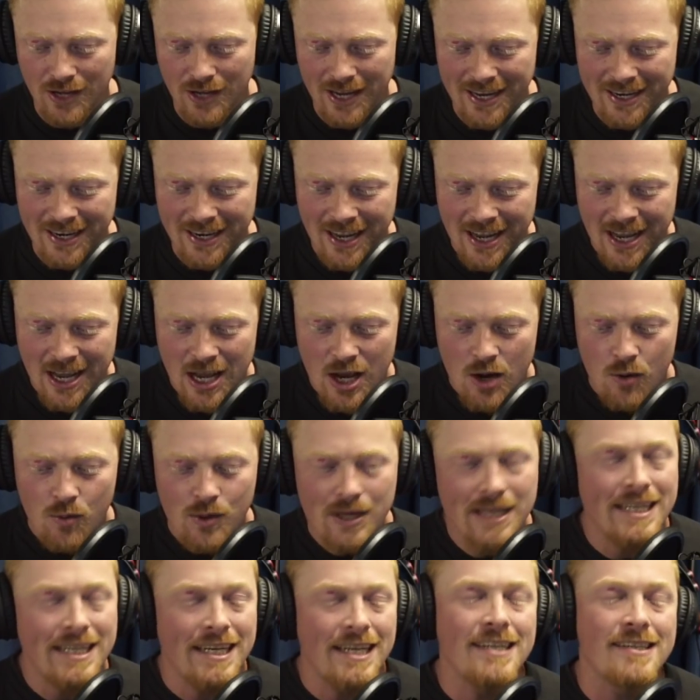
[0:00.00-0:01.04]
And
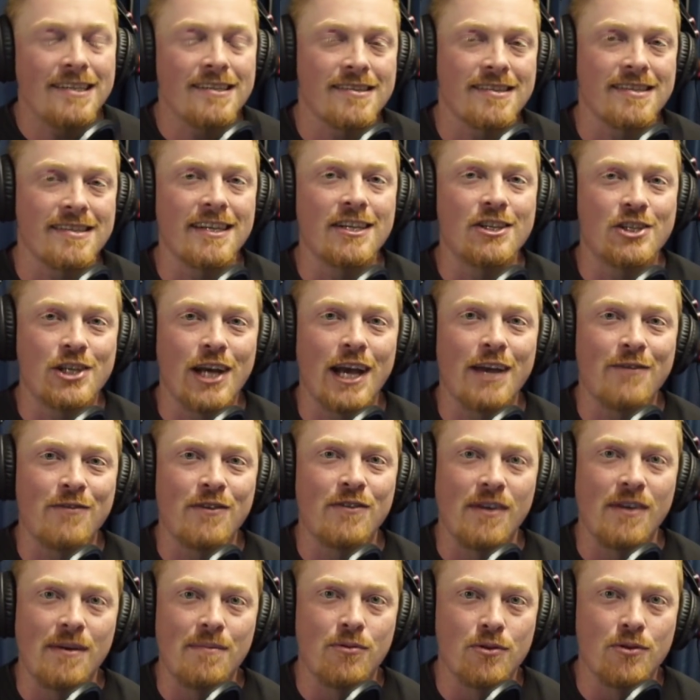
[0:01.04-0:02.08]
we need to see Chaffee
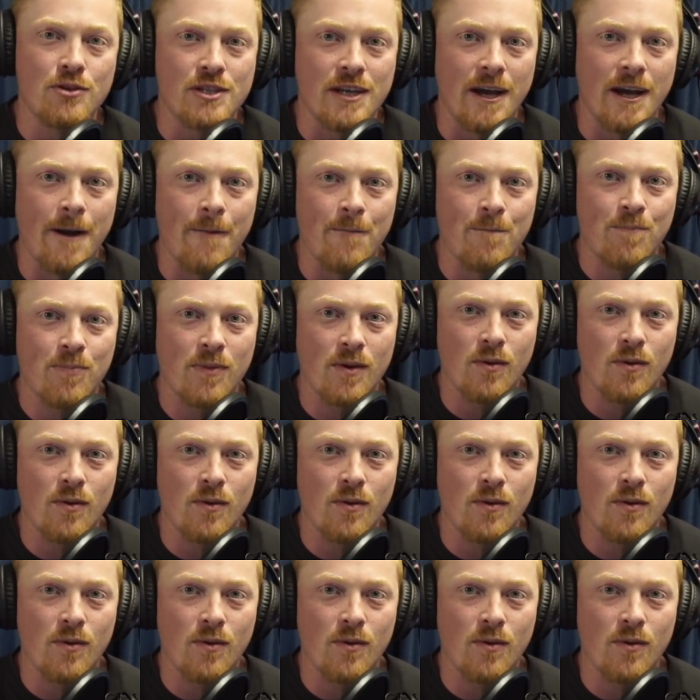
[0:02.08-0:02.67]
v Pushkar.